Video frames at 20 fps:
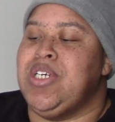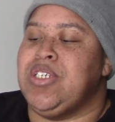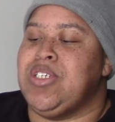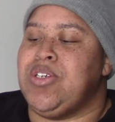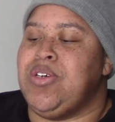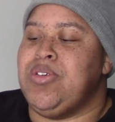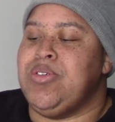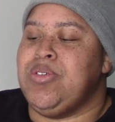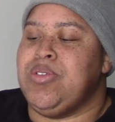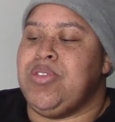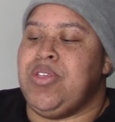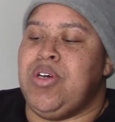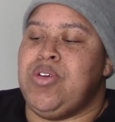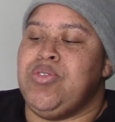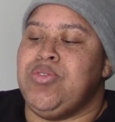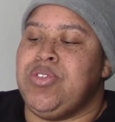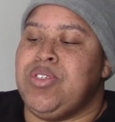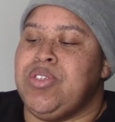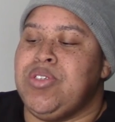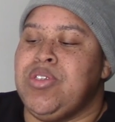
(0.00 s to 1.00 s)
So
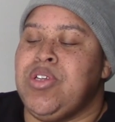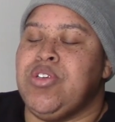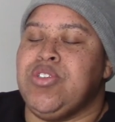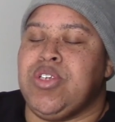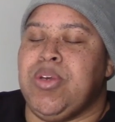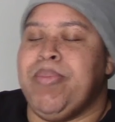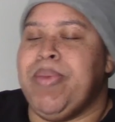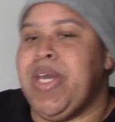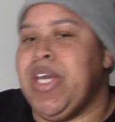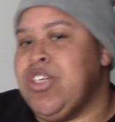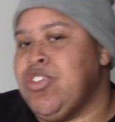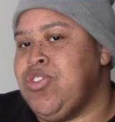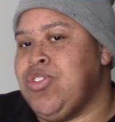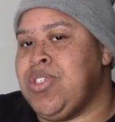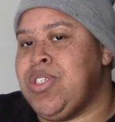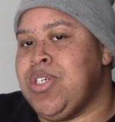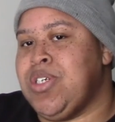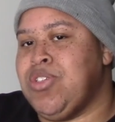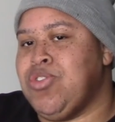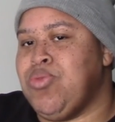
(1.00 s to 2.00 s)
those can be
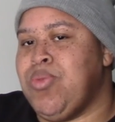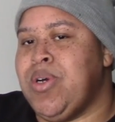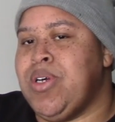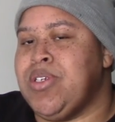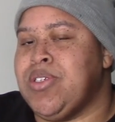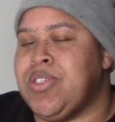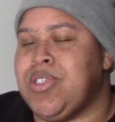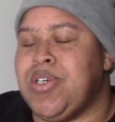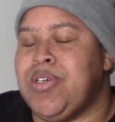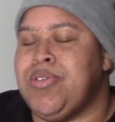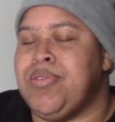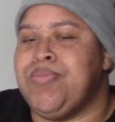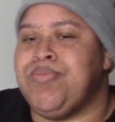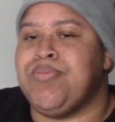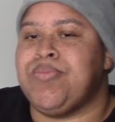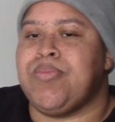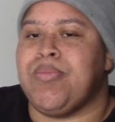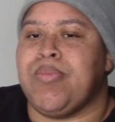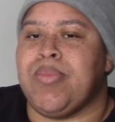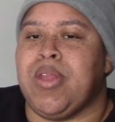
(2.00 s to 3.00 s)
interesting as well. So
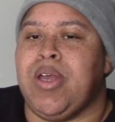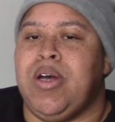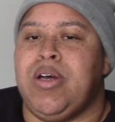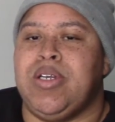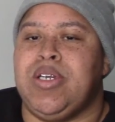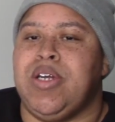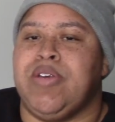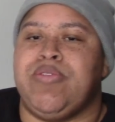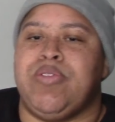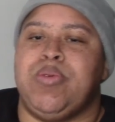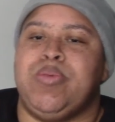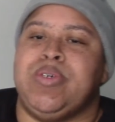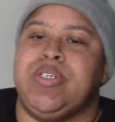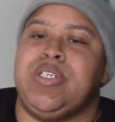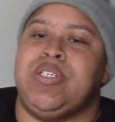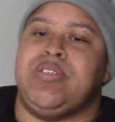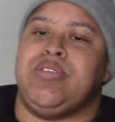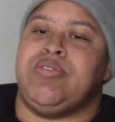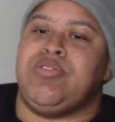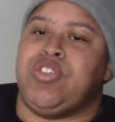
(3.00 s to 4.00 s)
I definitely
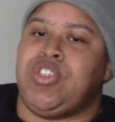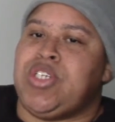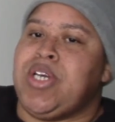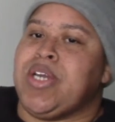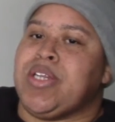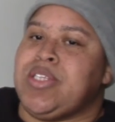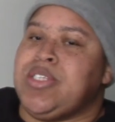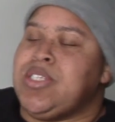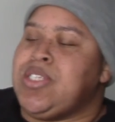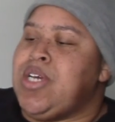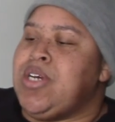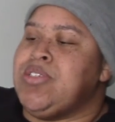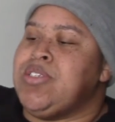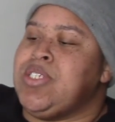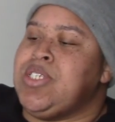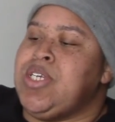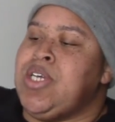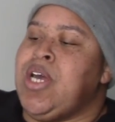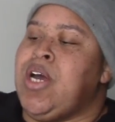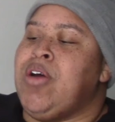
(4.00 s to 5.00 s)
would check this out and
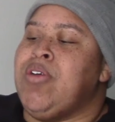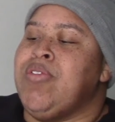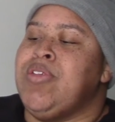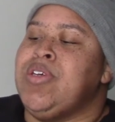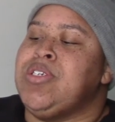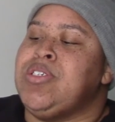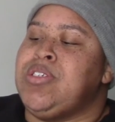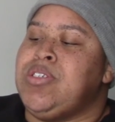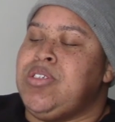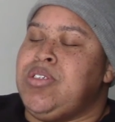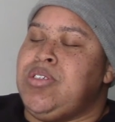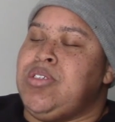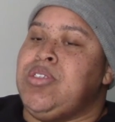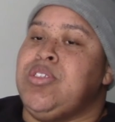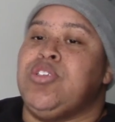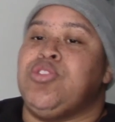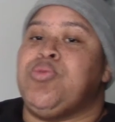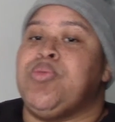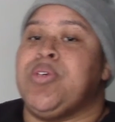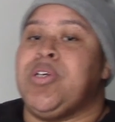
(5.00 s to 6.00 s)
see how
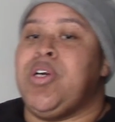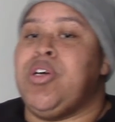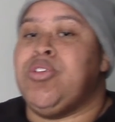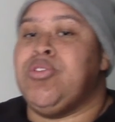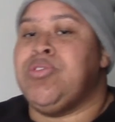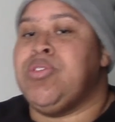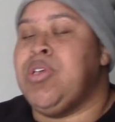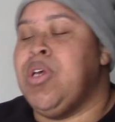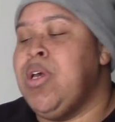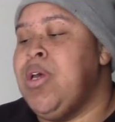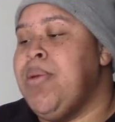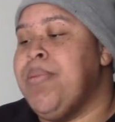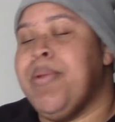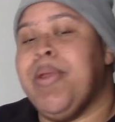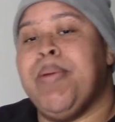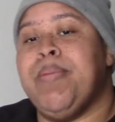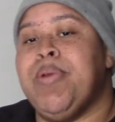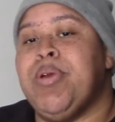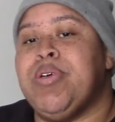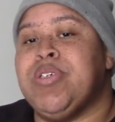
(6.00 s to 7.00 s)
this one goes.
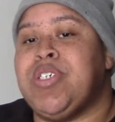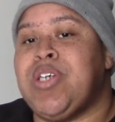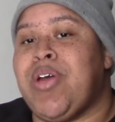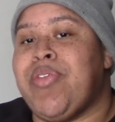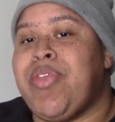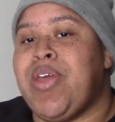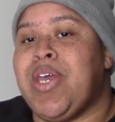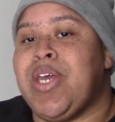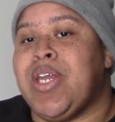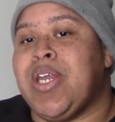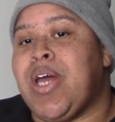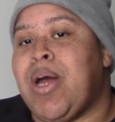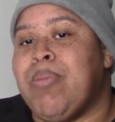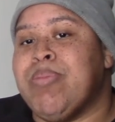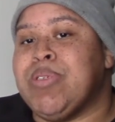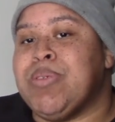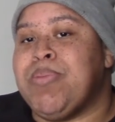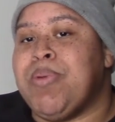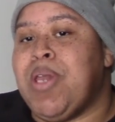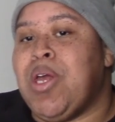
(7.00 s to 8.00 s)
Let me know what y'all think in the
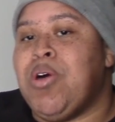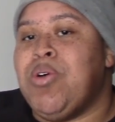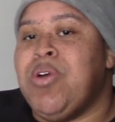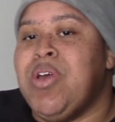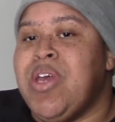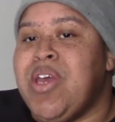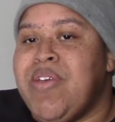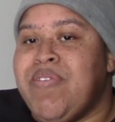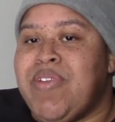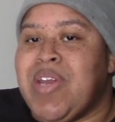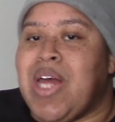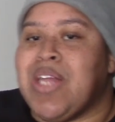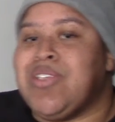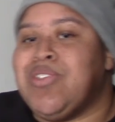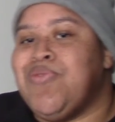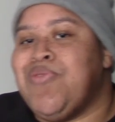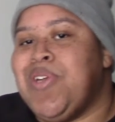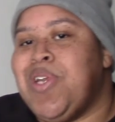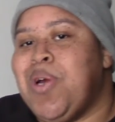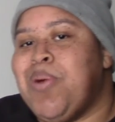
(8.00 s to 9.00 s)
comments below. If you like this
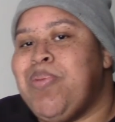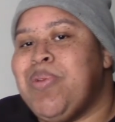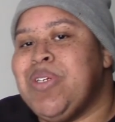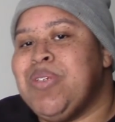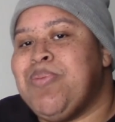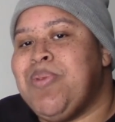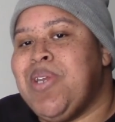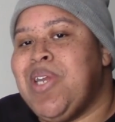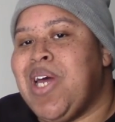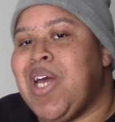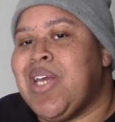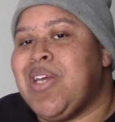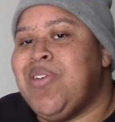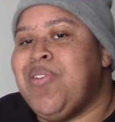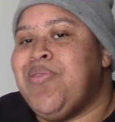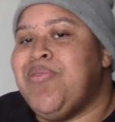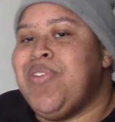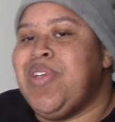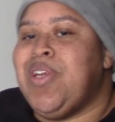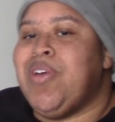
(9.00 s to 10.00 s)
video, please put a like in
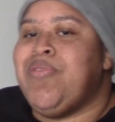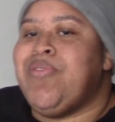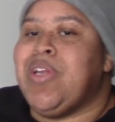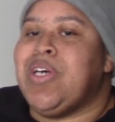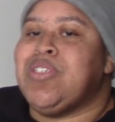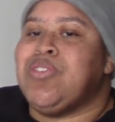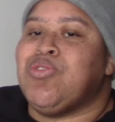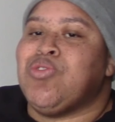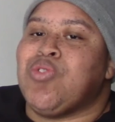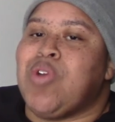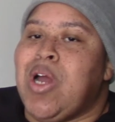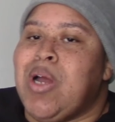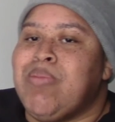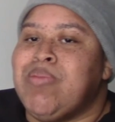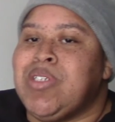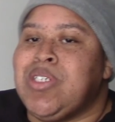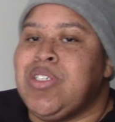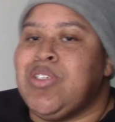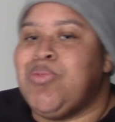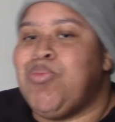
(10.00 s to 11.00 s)
the video. If you like, subscribe
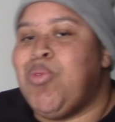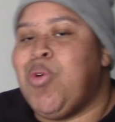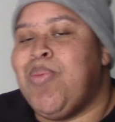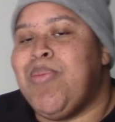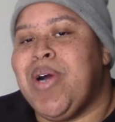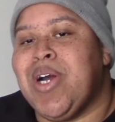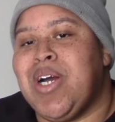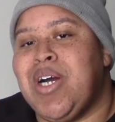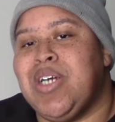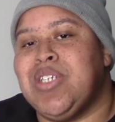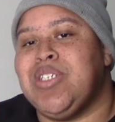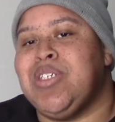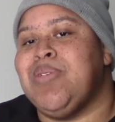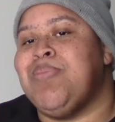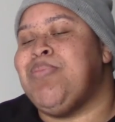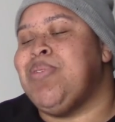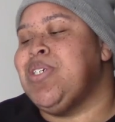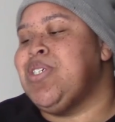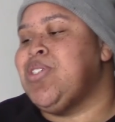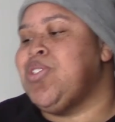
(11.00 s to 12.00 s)
and see some more of my
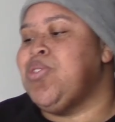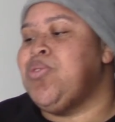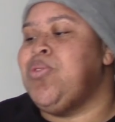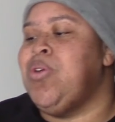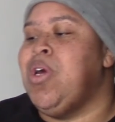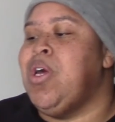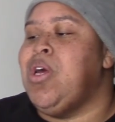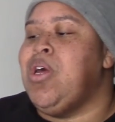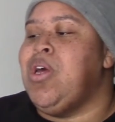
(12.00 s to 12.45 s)
content, please do.